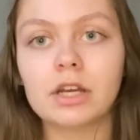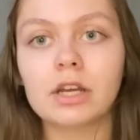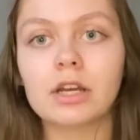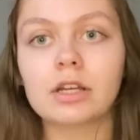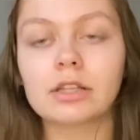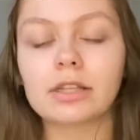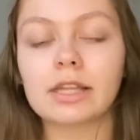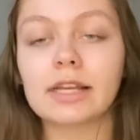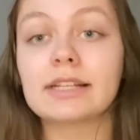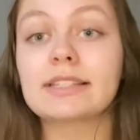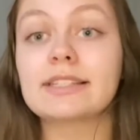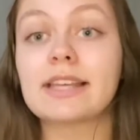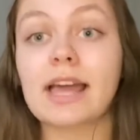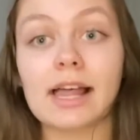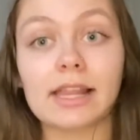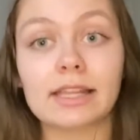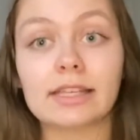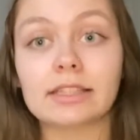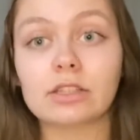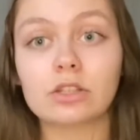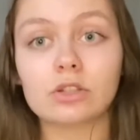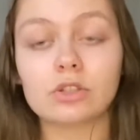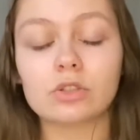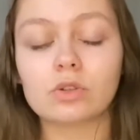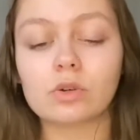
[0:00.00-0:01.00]
like telling
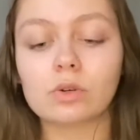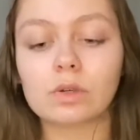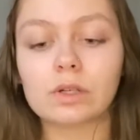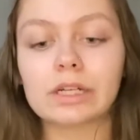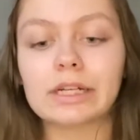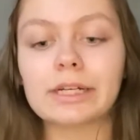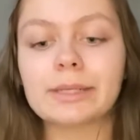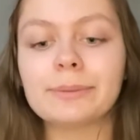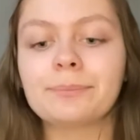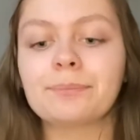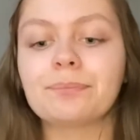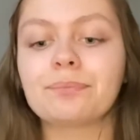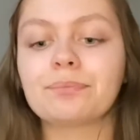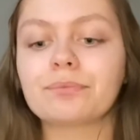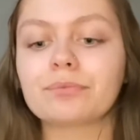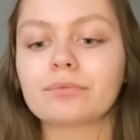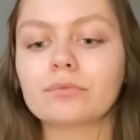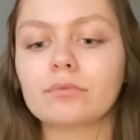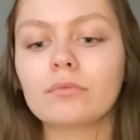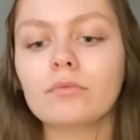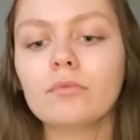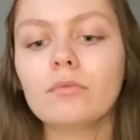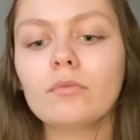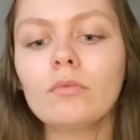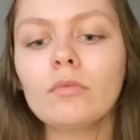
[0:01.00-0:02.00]
the story,
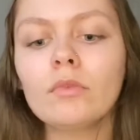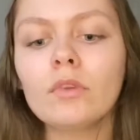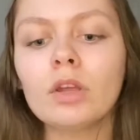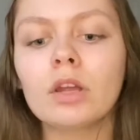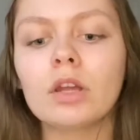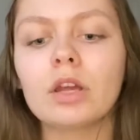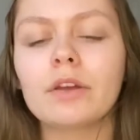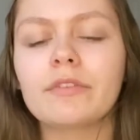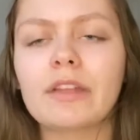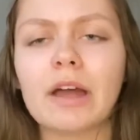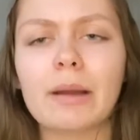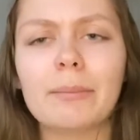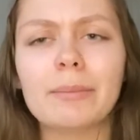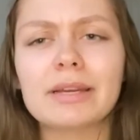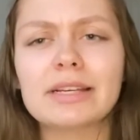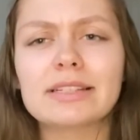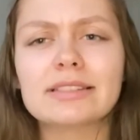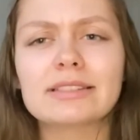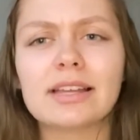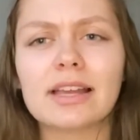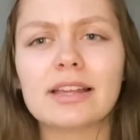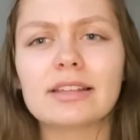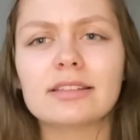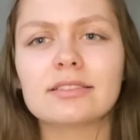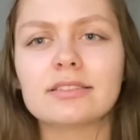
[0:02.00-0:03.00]
if that makes
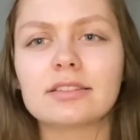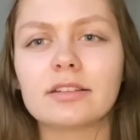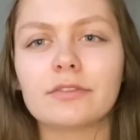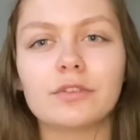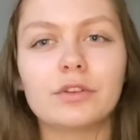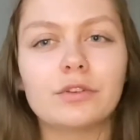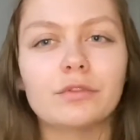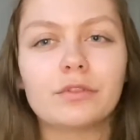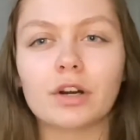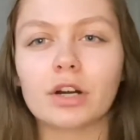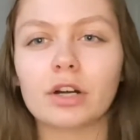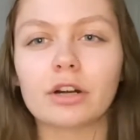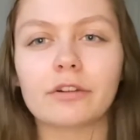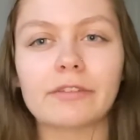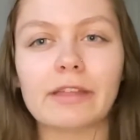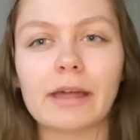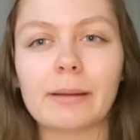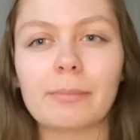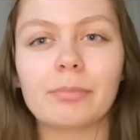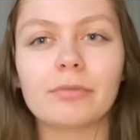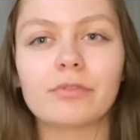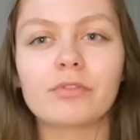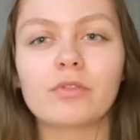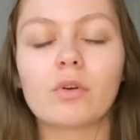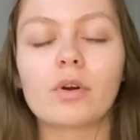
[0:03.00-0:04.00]
sense. If you've heard of that
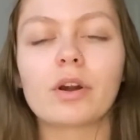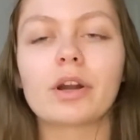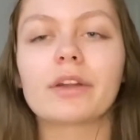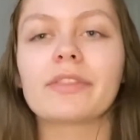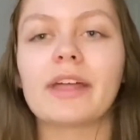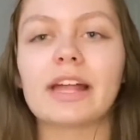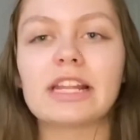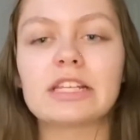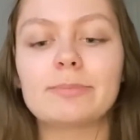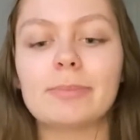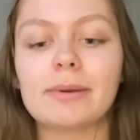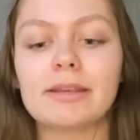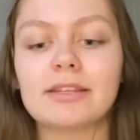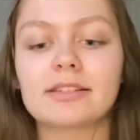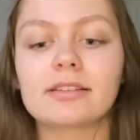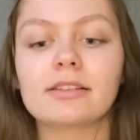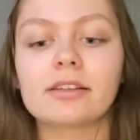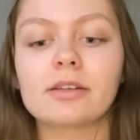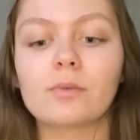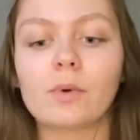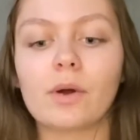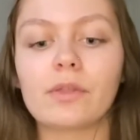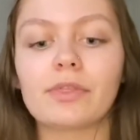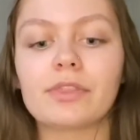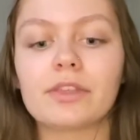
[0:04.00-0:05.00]
before, that's basically
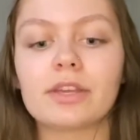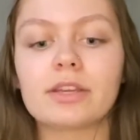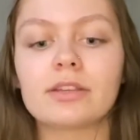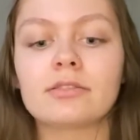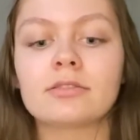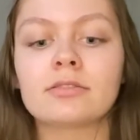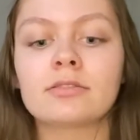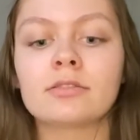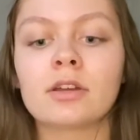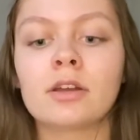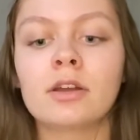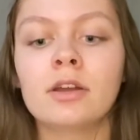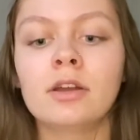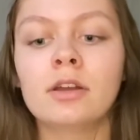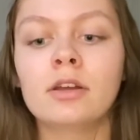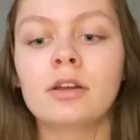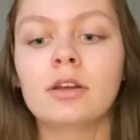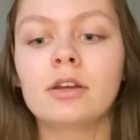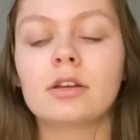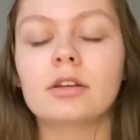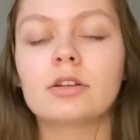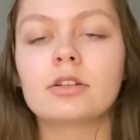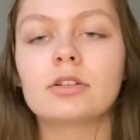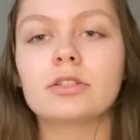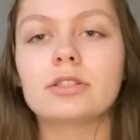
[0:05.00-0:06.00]
what this
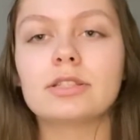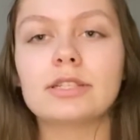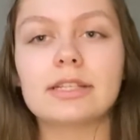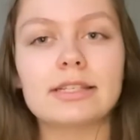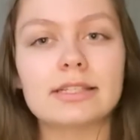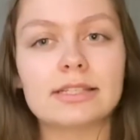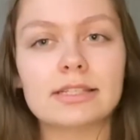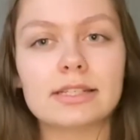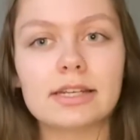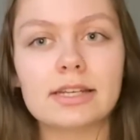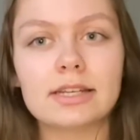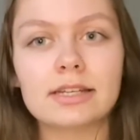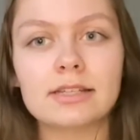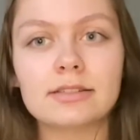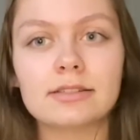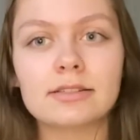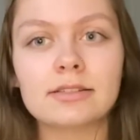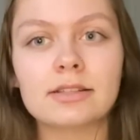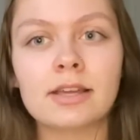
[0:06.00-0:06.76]
season is.